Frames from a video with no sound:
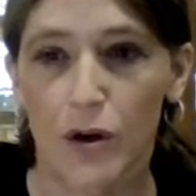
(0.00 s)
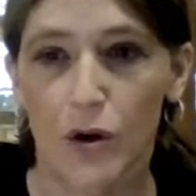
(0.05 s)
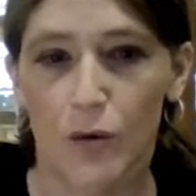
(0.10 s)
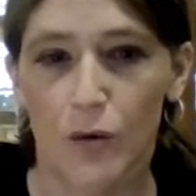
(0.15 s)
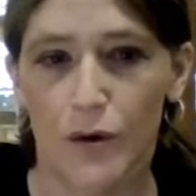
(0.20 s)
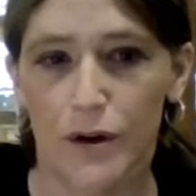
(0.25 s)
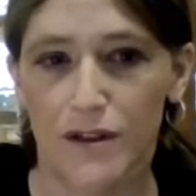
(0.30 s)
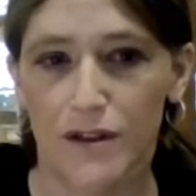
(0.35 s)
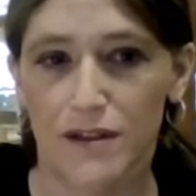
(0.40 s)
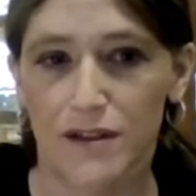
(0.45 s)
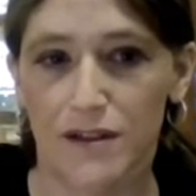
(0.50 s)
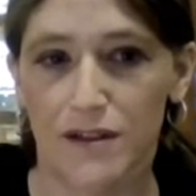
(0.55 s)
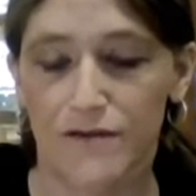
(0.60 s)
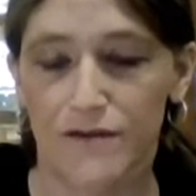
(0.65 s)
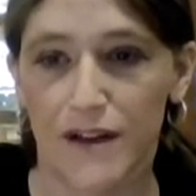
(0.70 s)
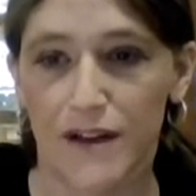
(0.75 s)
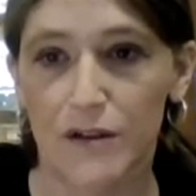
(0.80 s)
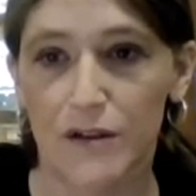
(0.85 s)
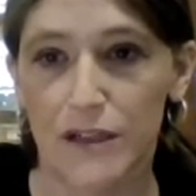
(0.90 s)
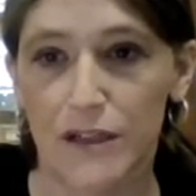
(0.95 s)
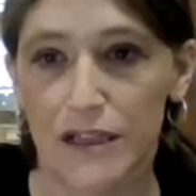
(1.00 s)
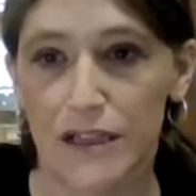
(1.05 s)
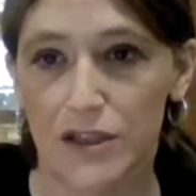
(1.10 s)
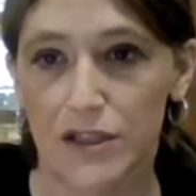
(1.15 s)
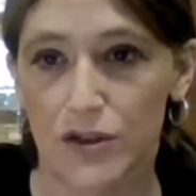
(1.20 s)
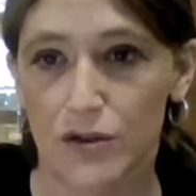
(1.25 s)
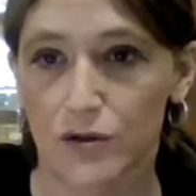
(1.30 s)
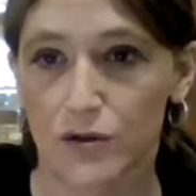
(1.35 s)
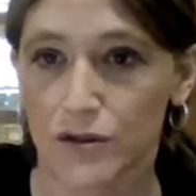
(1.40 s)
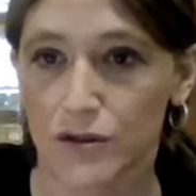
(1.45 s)
whereas confounding is
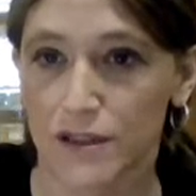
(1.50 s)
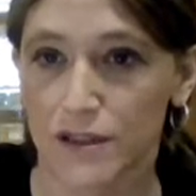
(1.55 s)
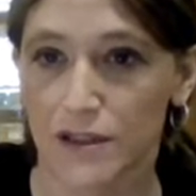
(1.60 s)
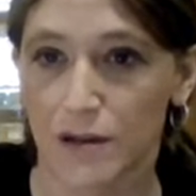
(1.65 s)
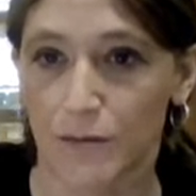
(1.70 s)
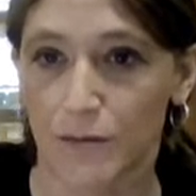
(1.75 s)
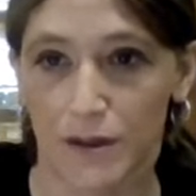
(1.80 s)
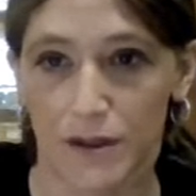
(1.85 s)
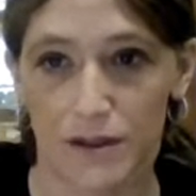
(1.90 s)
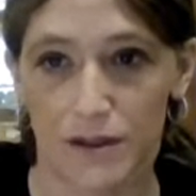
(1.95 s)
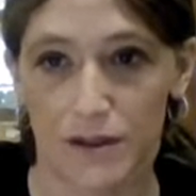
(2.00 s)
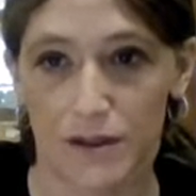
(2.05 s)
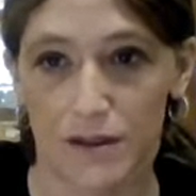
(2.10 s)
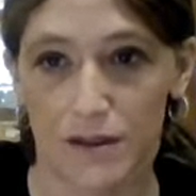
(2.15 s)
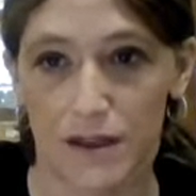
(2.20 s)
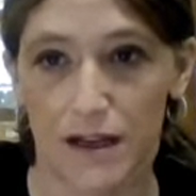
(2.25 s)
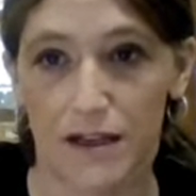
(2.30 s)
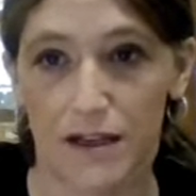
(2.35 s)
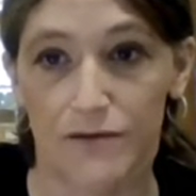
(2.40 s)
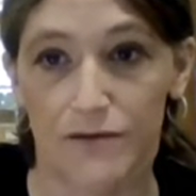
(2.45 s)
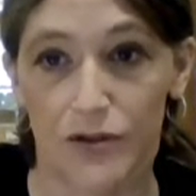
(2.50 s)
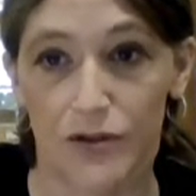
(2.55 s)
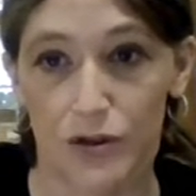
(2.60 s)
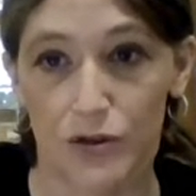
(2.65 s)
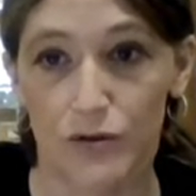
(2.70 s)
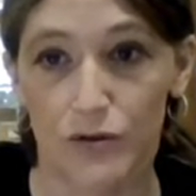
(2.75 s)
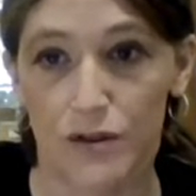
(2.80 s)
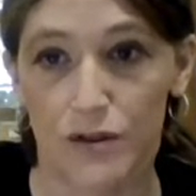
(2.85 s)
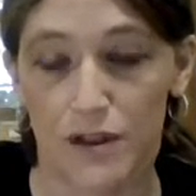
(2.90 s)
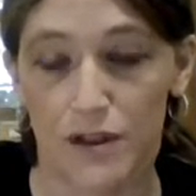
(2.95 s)
usually something that's kind of a
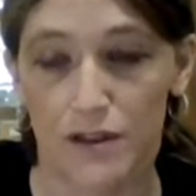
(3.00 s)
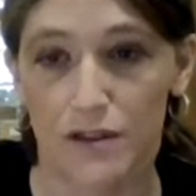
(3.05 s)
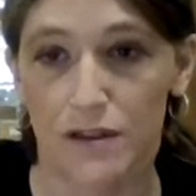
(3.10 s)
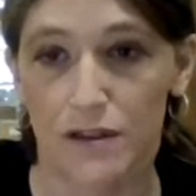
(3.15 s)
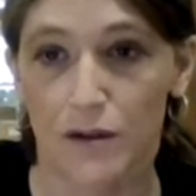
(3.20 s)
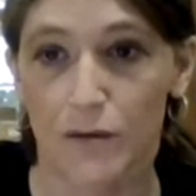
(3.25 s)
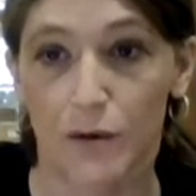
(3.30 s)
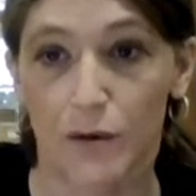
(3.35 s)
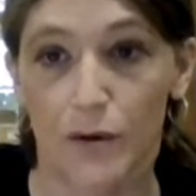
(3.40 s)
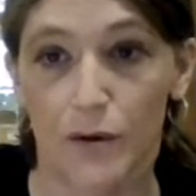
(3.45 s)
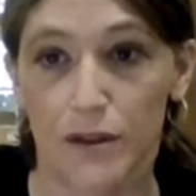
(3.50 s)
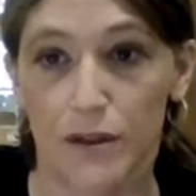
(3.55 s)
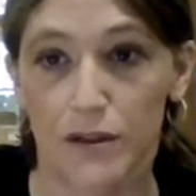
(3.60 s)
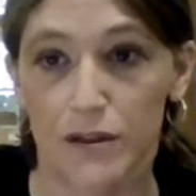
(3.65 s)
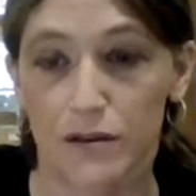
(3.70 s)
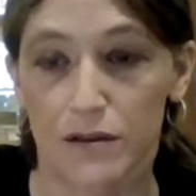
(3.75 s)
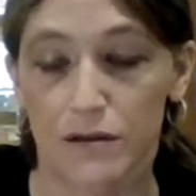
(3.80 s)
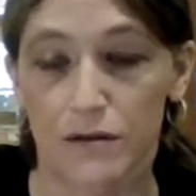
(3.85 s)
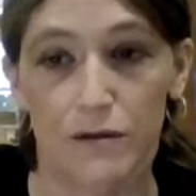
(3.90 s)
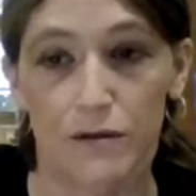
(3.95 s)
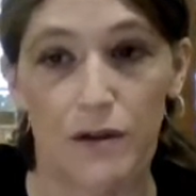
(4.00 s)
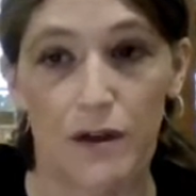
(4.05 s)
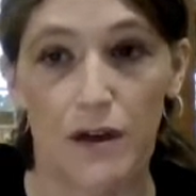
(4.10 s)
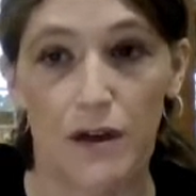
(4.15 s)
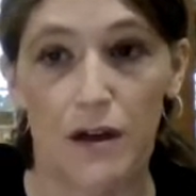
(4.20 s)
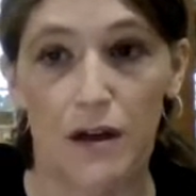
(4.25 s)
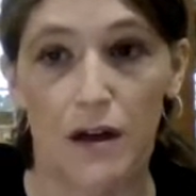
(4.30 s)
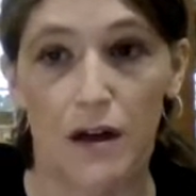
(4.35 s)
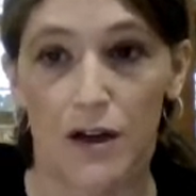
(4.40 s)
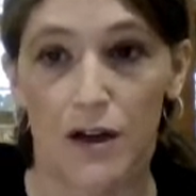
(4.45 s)
nuisance that we want to
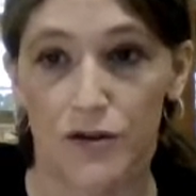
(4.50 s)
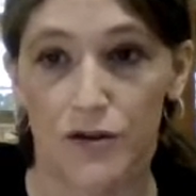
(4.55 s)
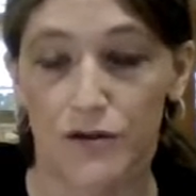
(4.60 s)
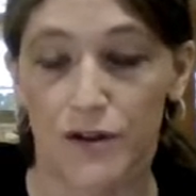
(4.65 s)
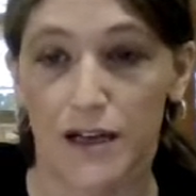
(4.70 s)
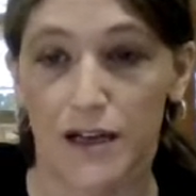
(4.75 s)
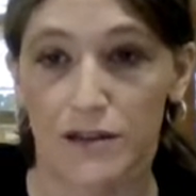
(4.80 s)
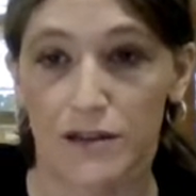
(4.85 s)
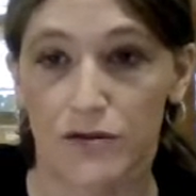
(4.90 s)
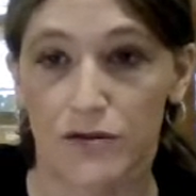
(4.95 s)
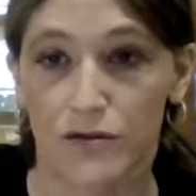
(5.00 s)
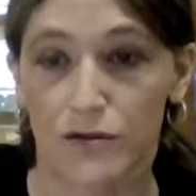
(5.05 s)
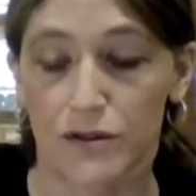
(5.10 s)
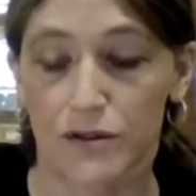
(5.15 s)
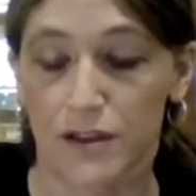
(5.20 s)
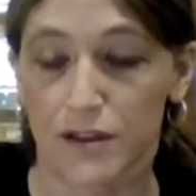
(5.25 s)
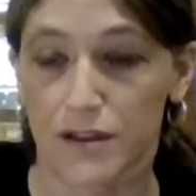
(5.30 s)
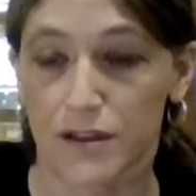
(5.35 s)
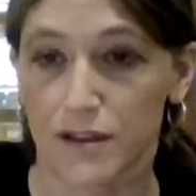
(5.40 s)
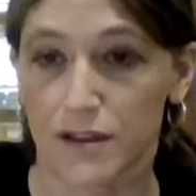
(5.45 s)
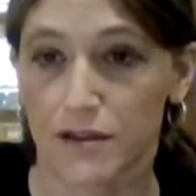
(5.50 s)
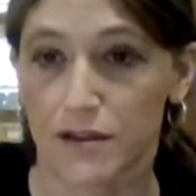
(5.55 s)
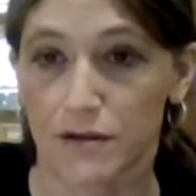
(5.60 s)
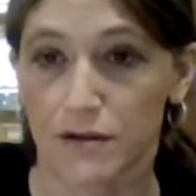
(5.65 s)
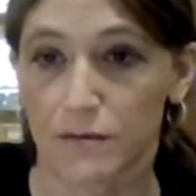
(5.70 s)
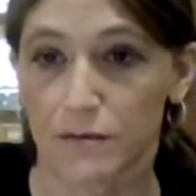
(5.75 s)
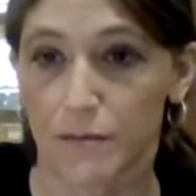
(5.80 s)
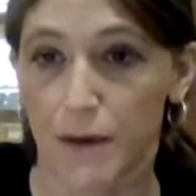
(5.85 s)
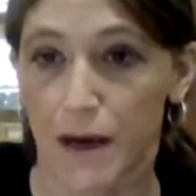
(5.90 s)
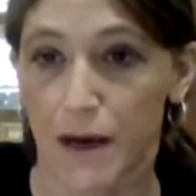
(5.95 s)
address through
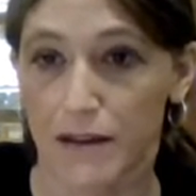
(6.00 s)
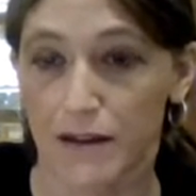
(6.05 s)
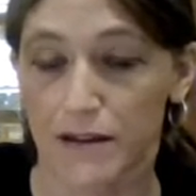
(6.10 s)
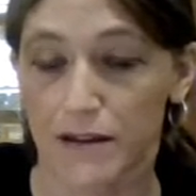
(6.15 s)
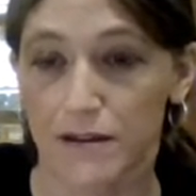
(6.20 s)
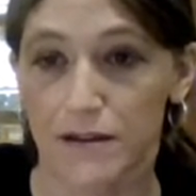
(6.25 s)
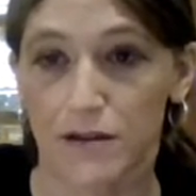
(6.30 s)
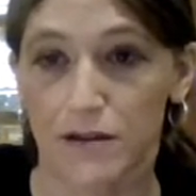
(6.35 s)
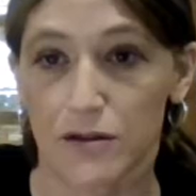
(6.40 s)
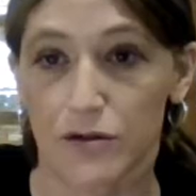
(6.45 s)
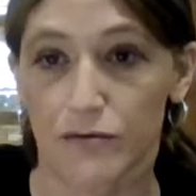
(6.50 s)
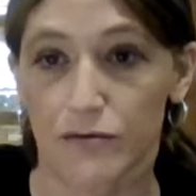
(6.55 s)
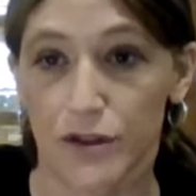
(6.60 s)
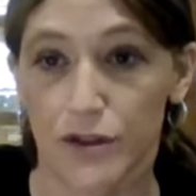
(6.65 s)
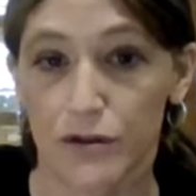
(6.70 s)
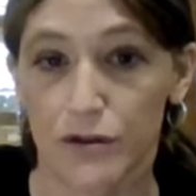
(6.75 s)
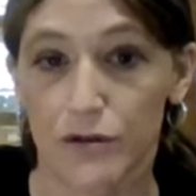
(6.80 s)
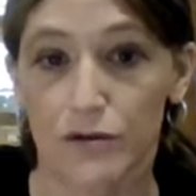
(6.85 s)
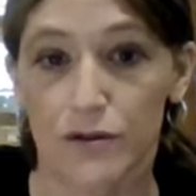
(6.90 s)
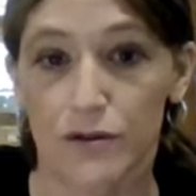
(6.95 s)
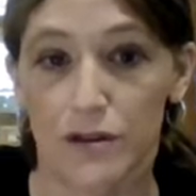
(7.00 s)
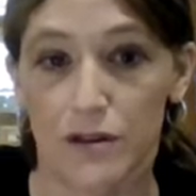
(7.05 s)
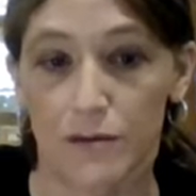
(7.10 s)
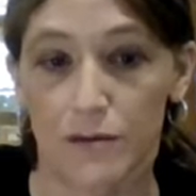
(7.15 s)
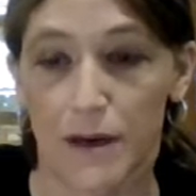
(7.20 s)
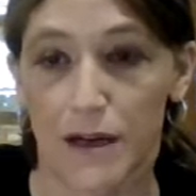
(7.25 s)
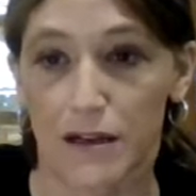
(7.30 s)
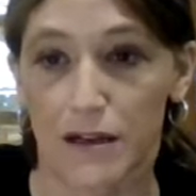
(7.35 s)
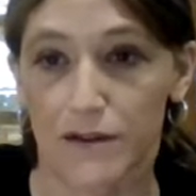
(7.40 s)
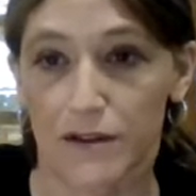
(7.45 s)
statistical methods to reduce the
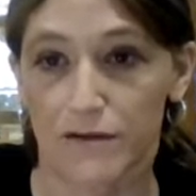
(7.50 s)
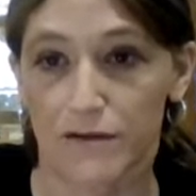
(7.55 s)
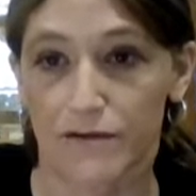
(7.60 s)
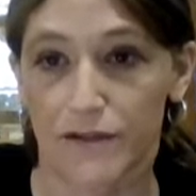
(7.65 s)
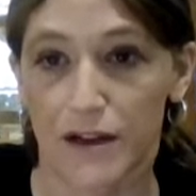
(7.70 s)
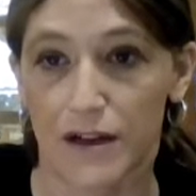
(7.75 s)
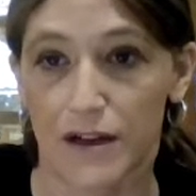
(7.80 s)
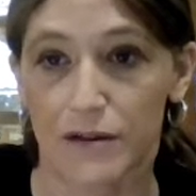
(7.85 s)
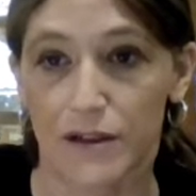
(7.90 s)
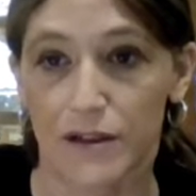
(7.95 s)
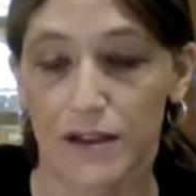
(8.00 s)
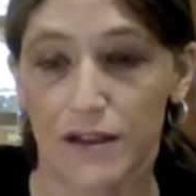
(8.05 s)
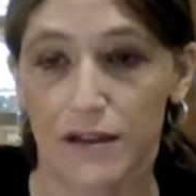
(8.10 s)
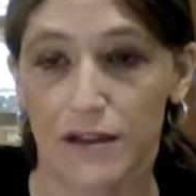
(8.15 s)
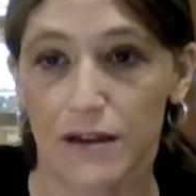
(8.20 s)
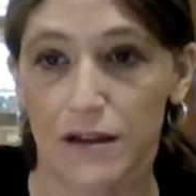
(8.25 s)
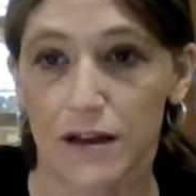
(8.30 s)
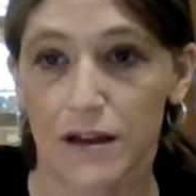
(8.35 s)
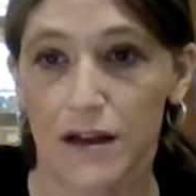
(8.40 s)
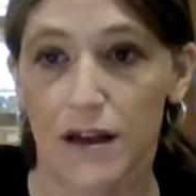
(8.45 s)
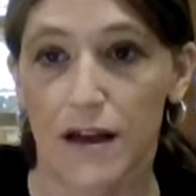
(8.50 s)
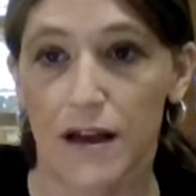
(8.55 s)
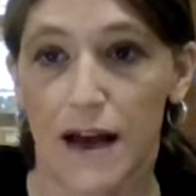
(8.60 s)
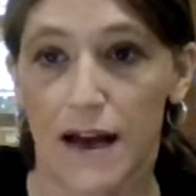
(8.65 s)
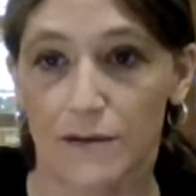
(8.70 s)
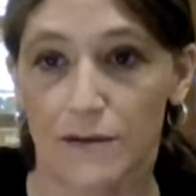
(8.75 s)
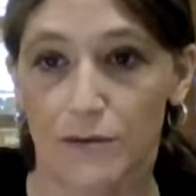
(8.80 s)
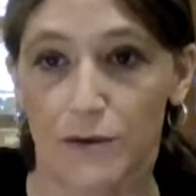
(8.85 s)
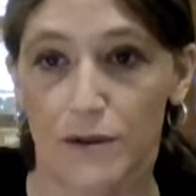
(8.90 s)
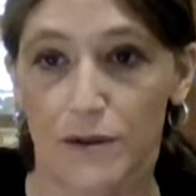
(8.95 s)
amount of confounding,
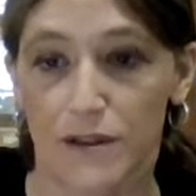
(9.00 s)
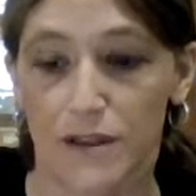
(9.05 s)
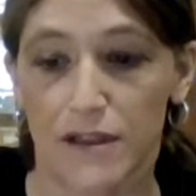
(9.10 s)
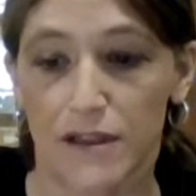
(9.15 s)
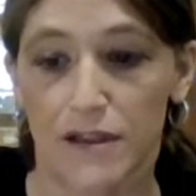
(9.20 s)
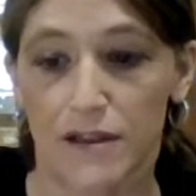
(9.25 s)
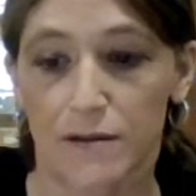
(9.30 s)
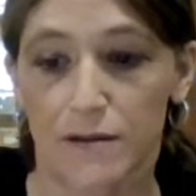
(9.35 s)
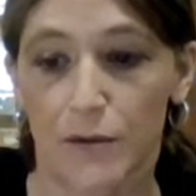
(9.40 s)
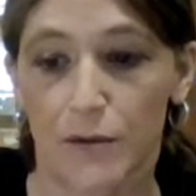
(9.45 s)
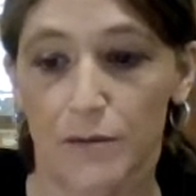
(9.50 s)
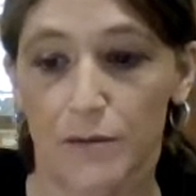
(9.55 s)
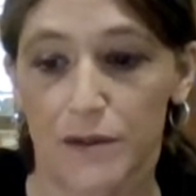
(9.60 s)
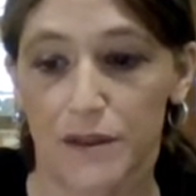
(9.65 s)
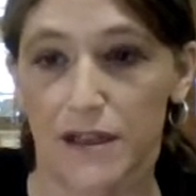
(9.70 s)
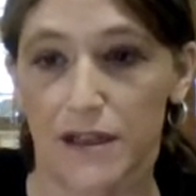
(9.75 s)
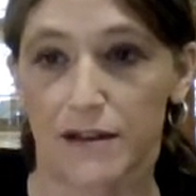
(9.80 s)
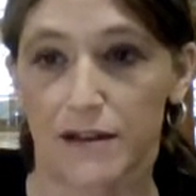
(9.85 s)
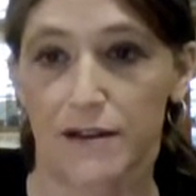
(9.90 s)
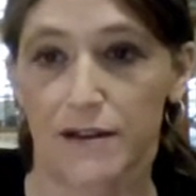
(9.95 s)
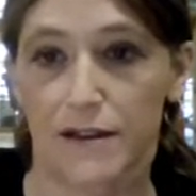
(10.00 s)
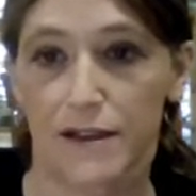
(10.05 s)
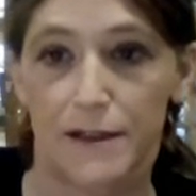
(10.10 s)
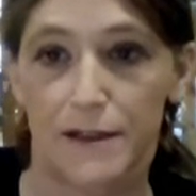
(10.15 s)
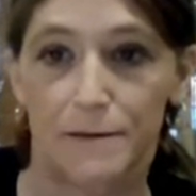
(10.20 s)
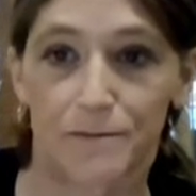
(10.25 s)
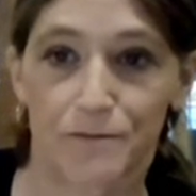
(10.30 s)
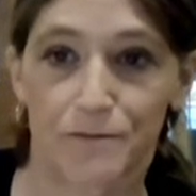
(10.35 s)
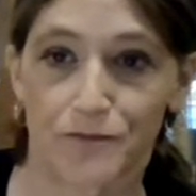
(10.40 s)
as we'll see here momentarily.